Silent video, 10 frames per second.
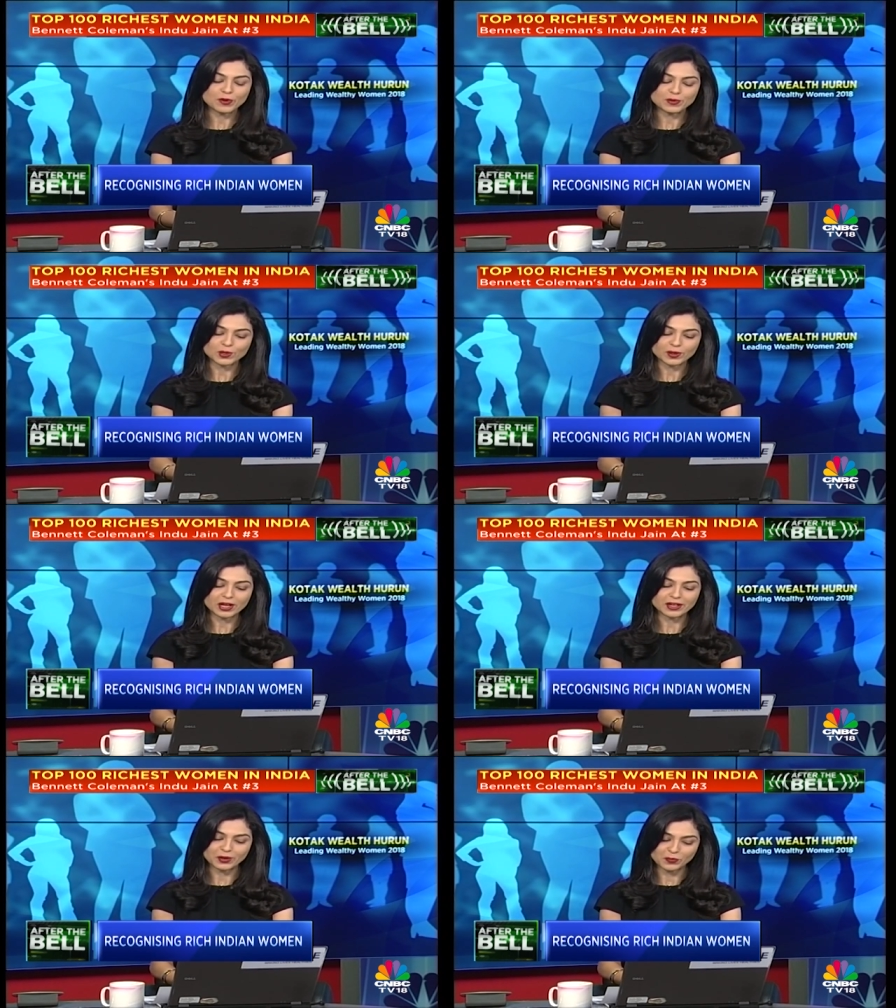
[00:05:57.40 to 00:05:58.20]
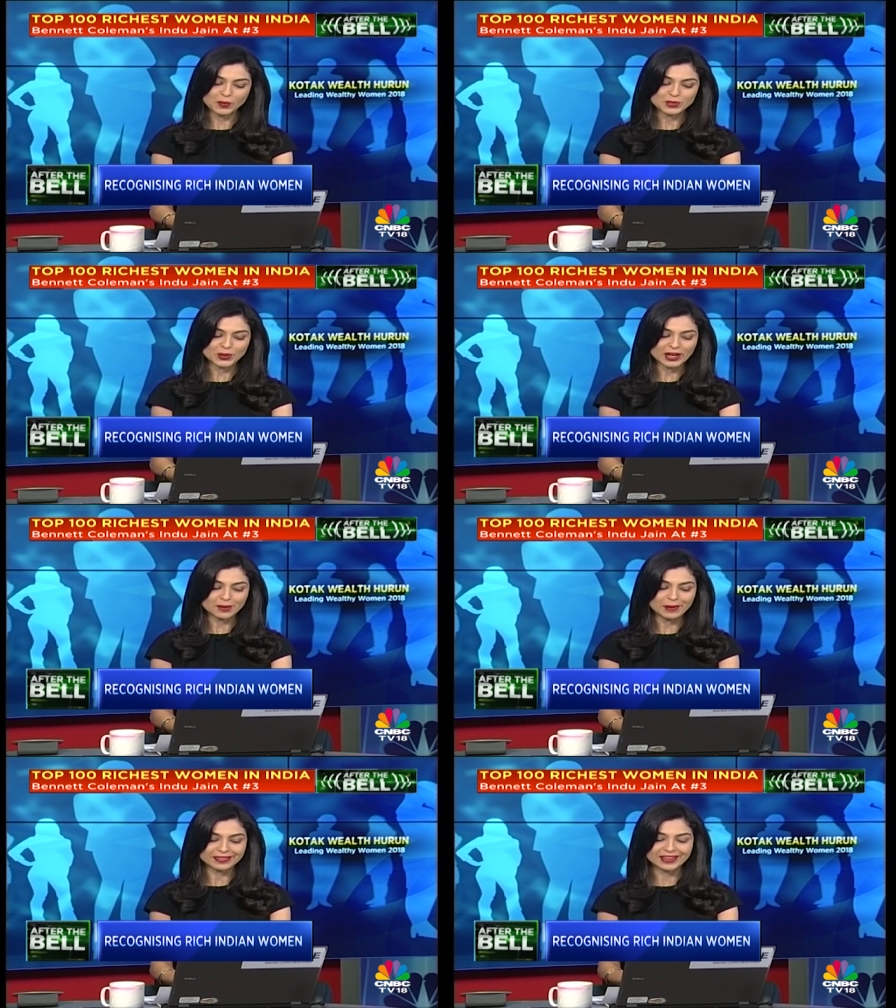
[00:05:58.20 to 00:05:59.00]
know, we were
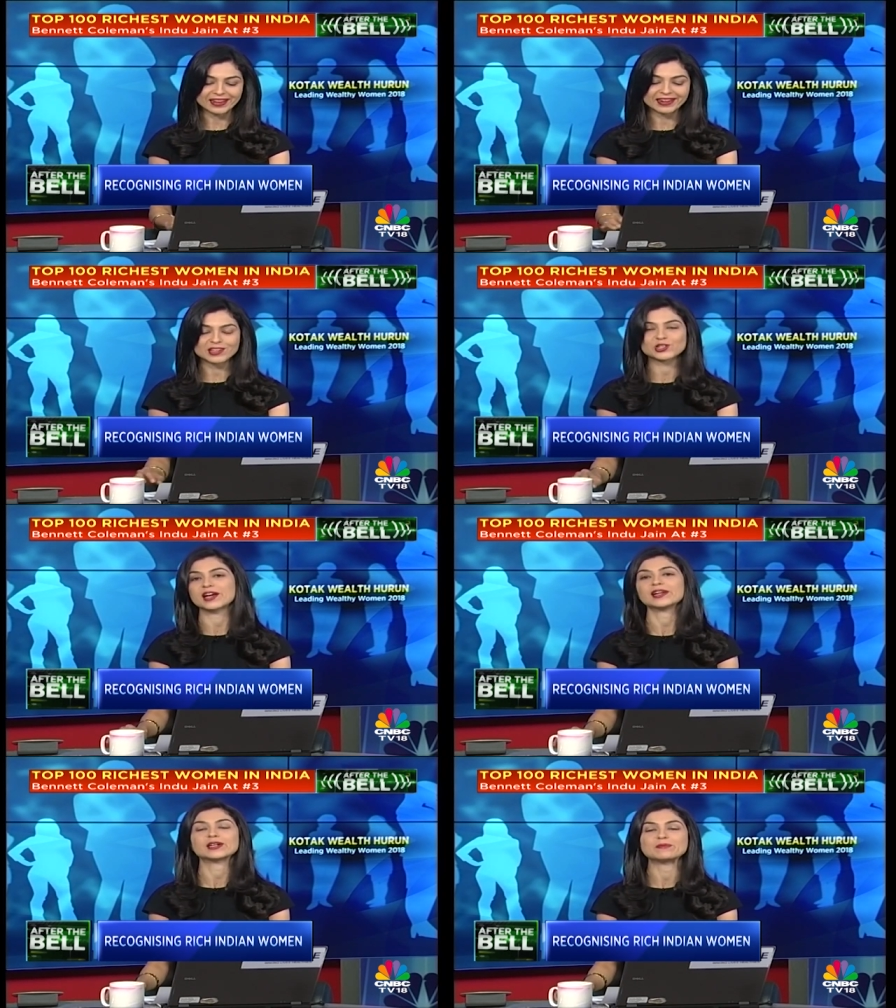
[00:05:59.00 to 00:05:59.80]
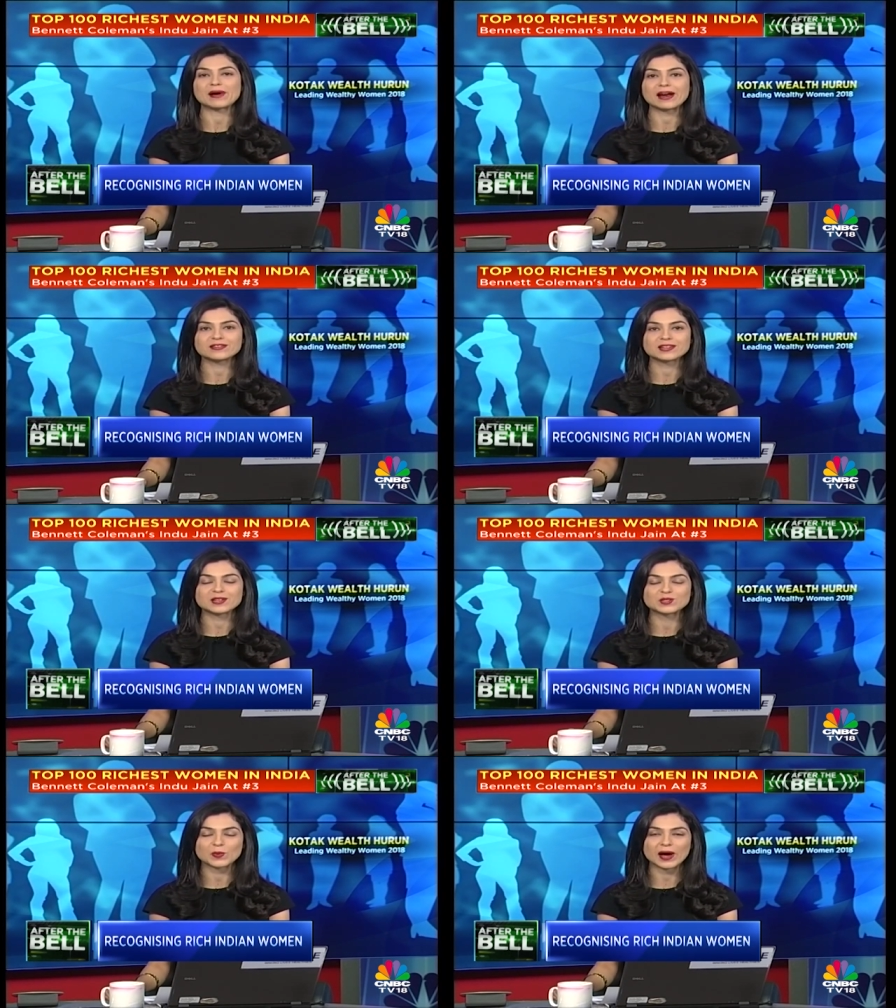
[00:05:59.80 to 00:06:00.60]
talking about the India-China comparison as